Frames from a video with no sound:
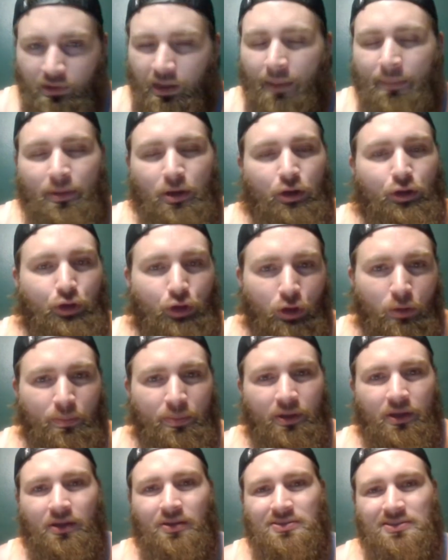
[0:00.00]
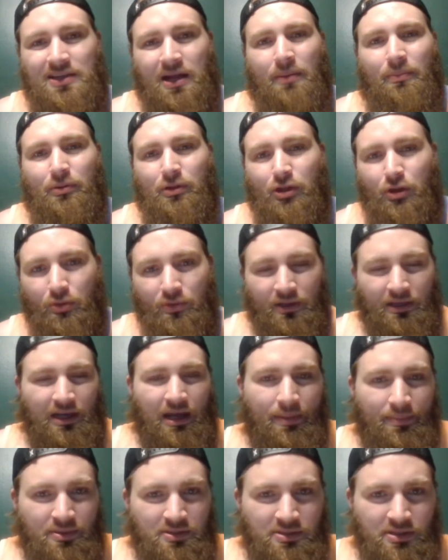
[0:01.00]
Let me know your opinions down below in the
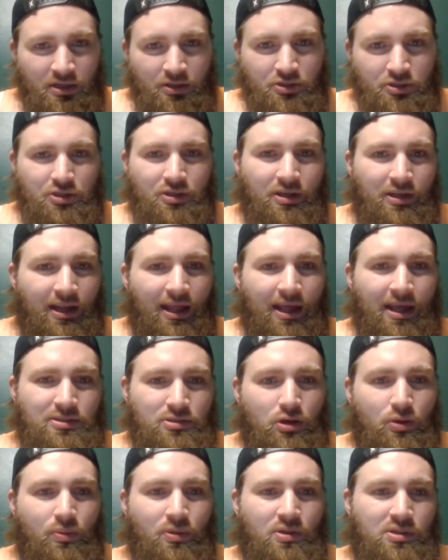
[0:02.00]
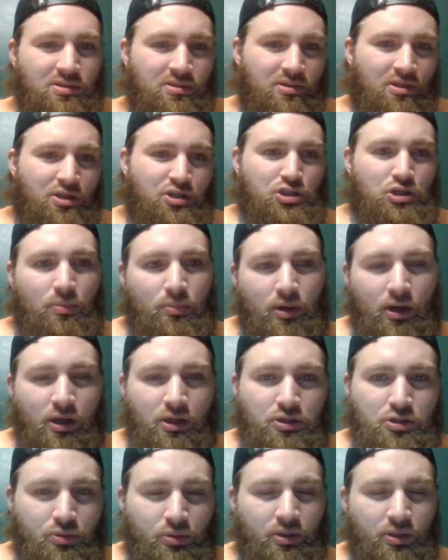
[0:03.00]
comment section. And as always, let's jump right
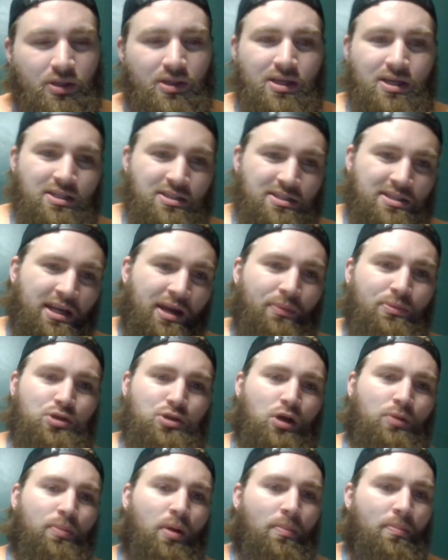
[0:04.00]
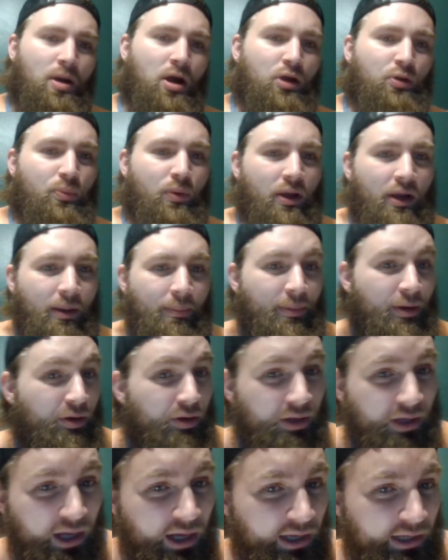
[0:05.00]
into it. Today we're talking about Makwan
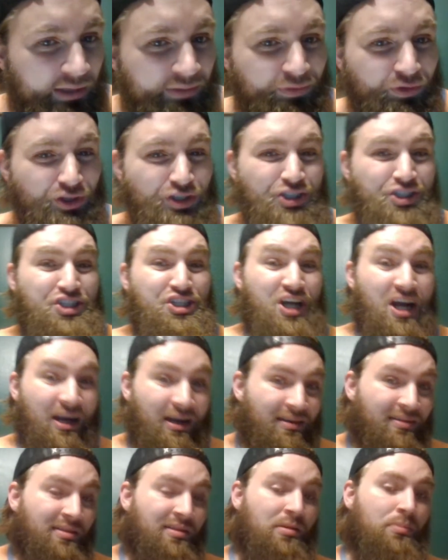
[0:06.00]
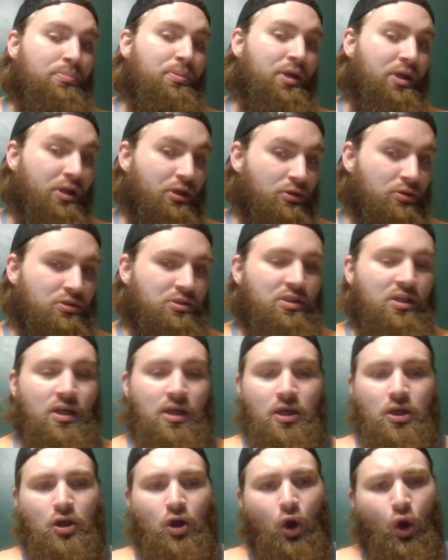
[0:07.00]
Amirkhani versus Jonathan Pearce.
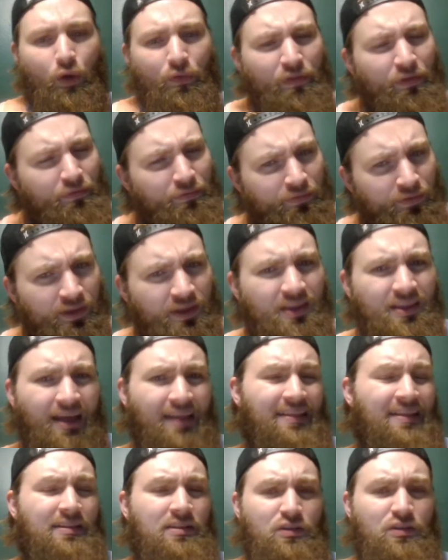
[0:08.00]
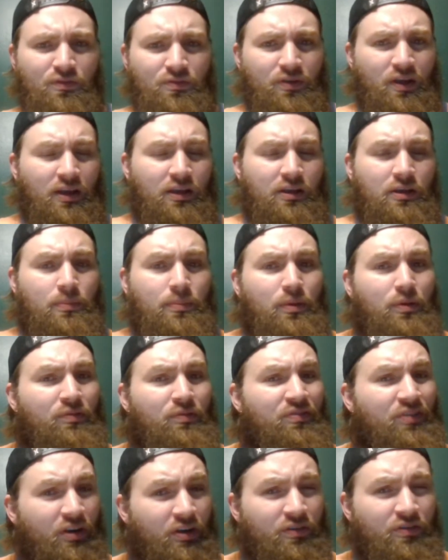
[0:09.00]
On the feet, I think this fight could be
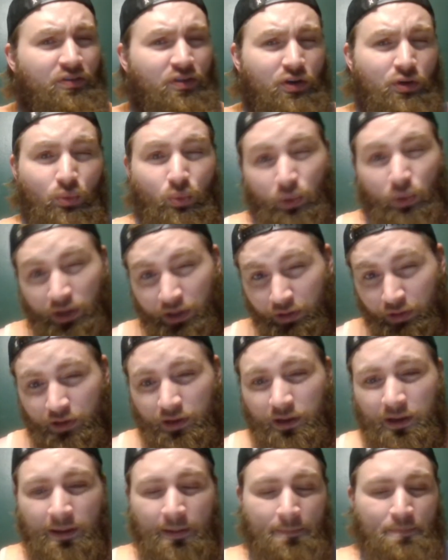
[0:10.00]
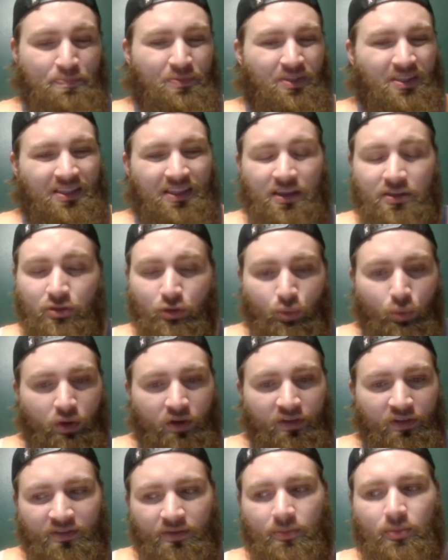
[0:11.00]
very, very weird. Neither
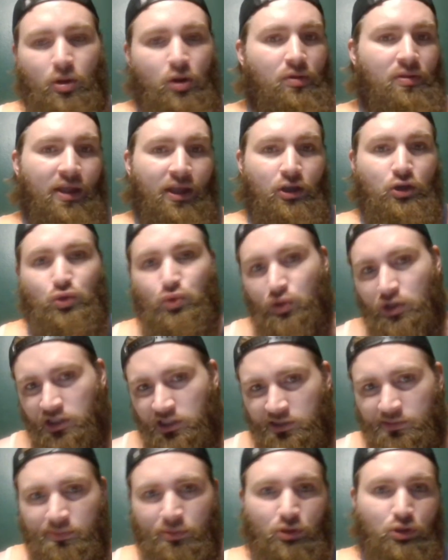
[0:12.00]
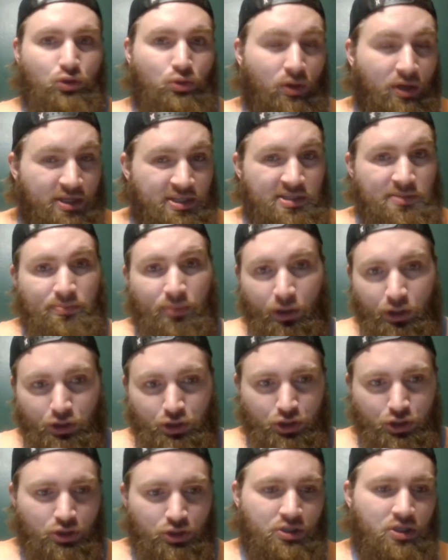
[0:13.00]
one of them are like crisp or crazy
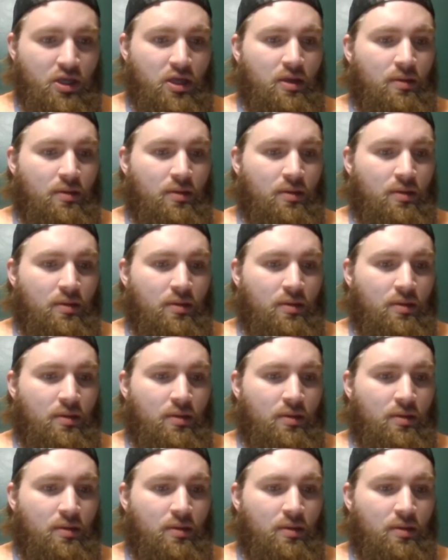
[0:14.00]
punchers.